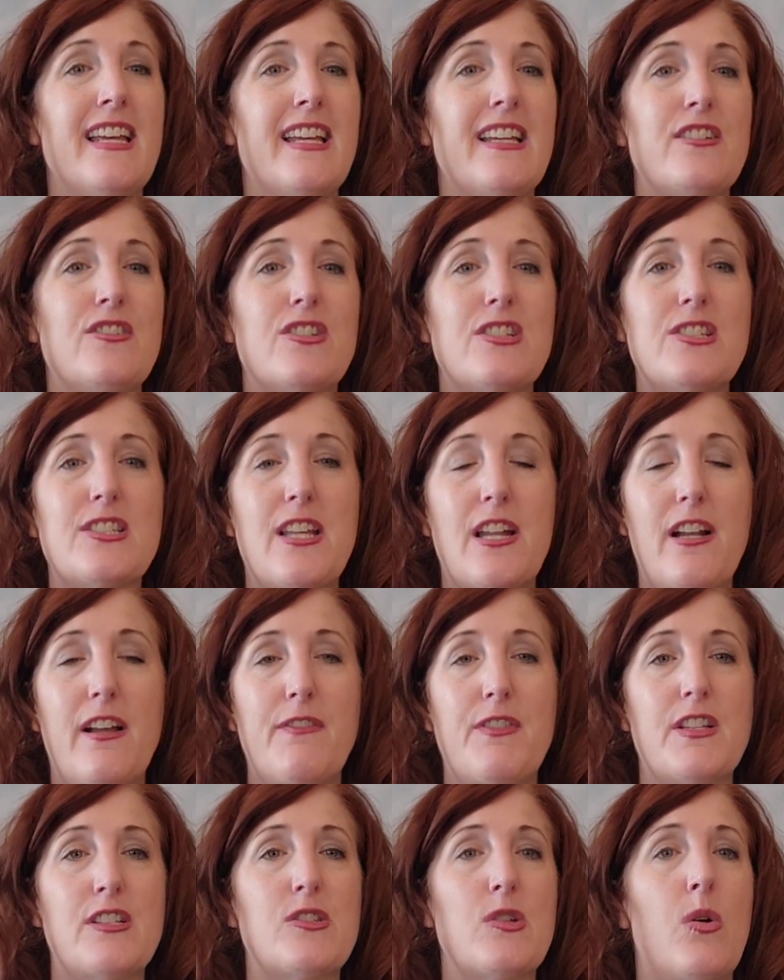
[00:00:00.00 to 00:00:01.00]
it just set
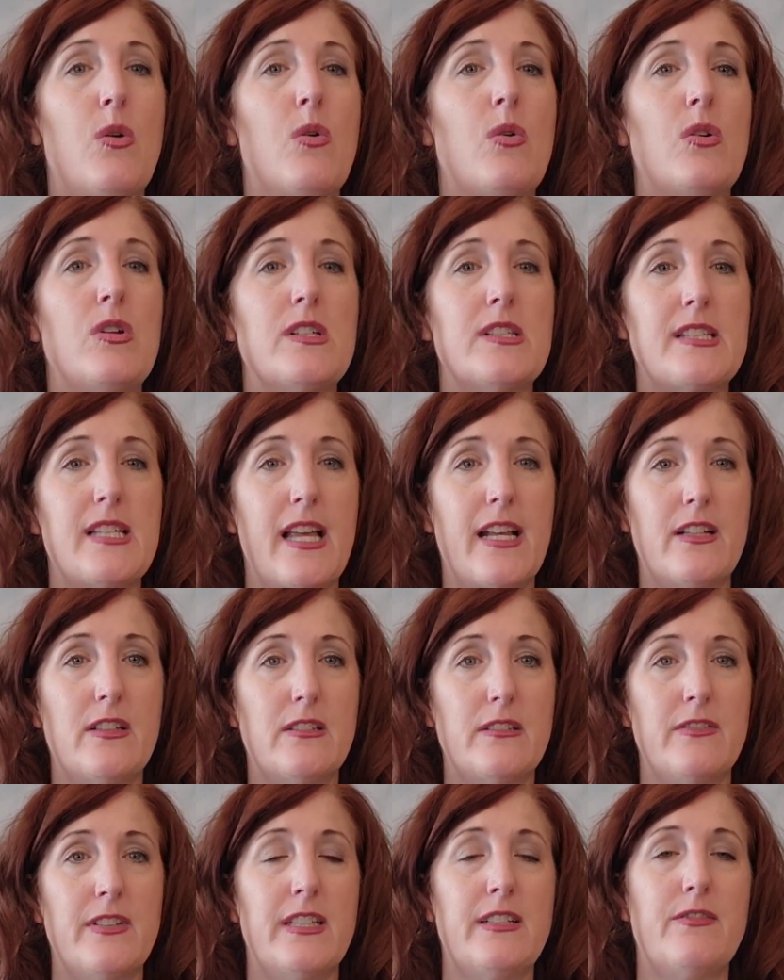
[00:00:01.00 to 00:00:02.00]
off this whole
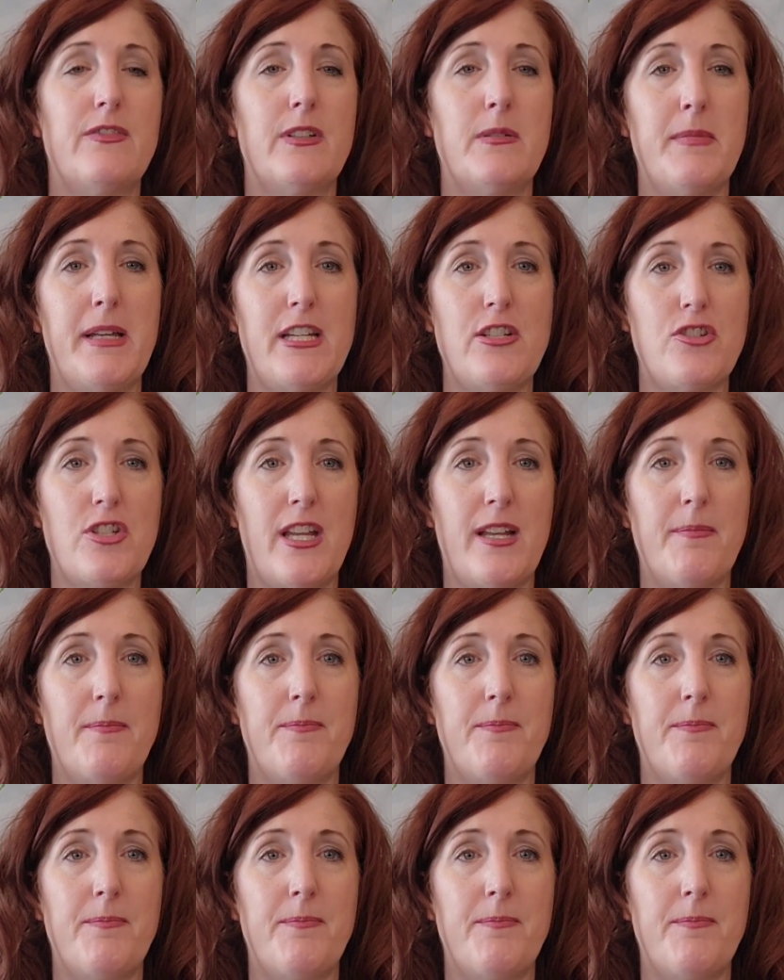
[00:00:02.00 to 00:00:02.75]
cycle of inflammation.